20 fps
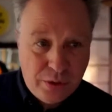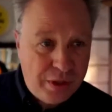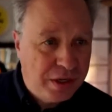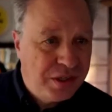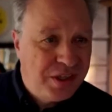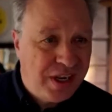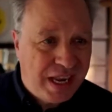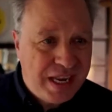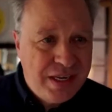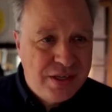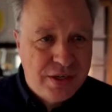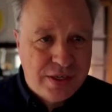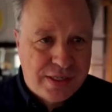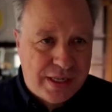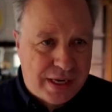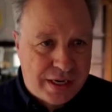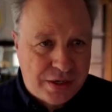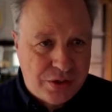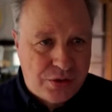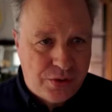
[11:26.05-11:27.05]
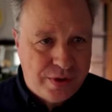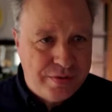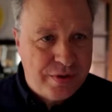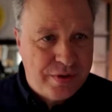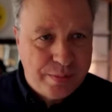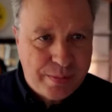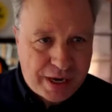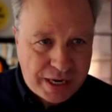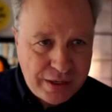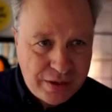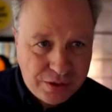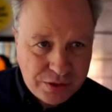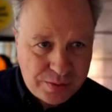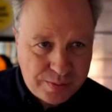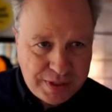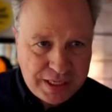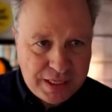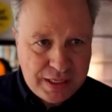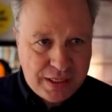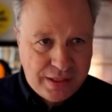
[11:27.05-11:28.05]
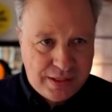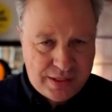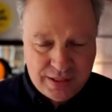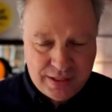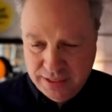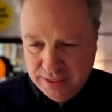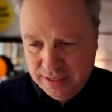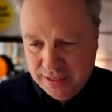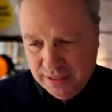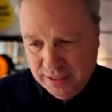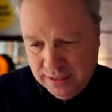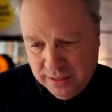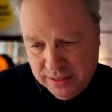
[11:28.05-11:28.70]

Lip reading: or the changes that are driven by those meetings,